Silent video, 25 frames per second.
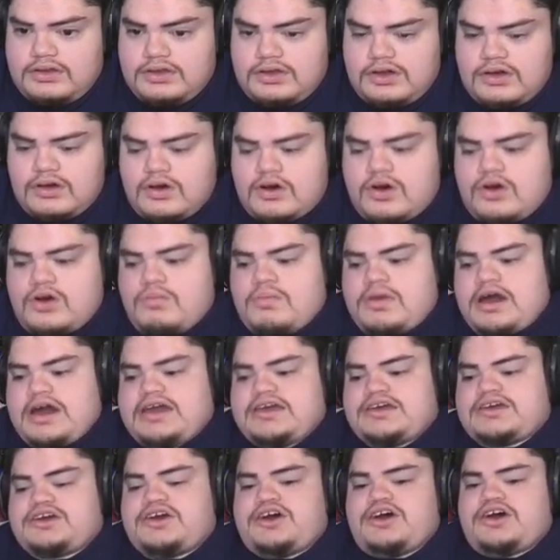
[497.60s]
Oh my
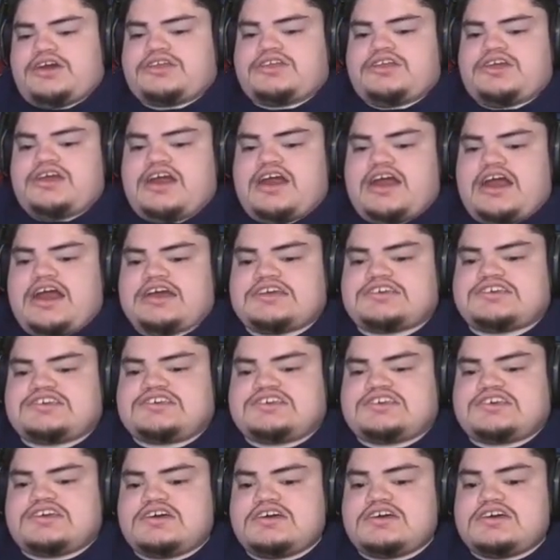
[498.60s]

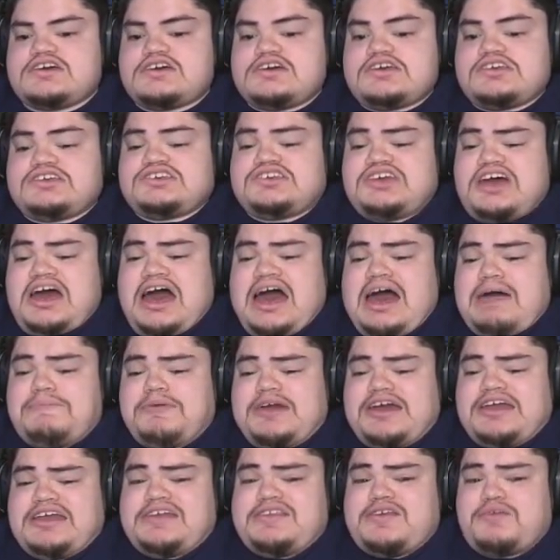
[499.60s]
goodness! Stop
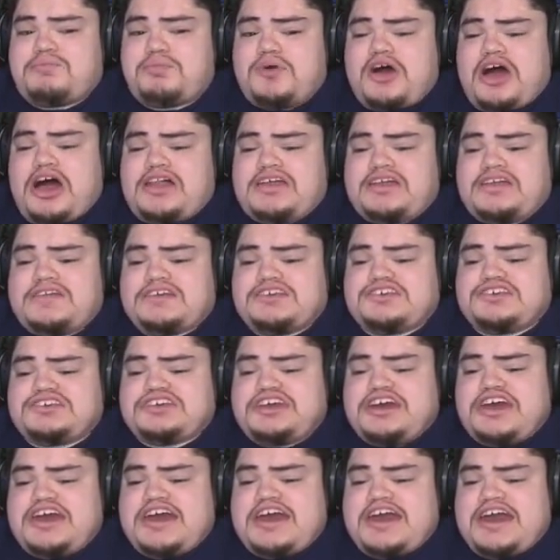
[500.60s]
hitting the ball into the
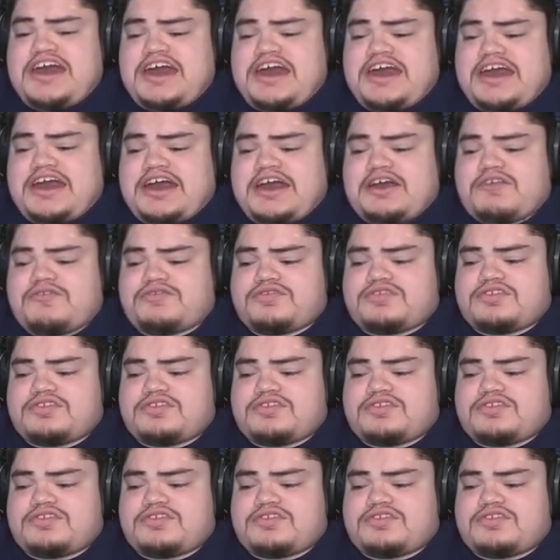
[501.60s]
shift.